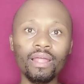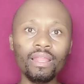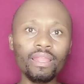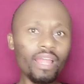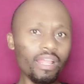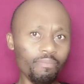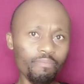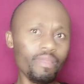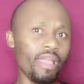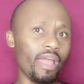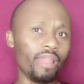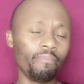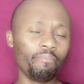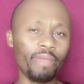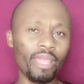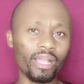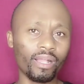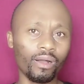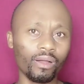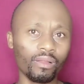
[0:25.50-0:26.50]
let me
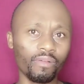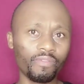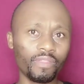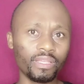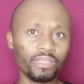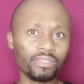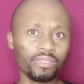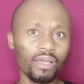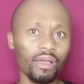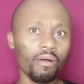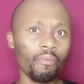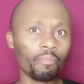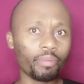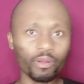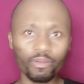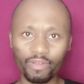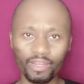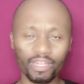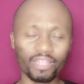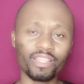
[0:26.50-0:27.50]
unpack all of this,
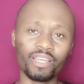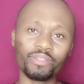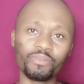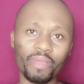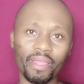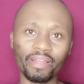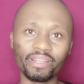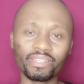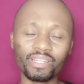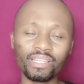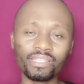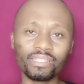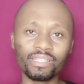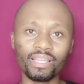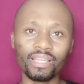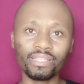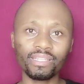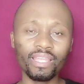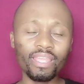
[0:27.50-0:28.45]
provided that you're interested.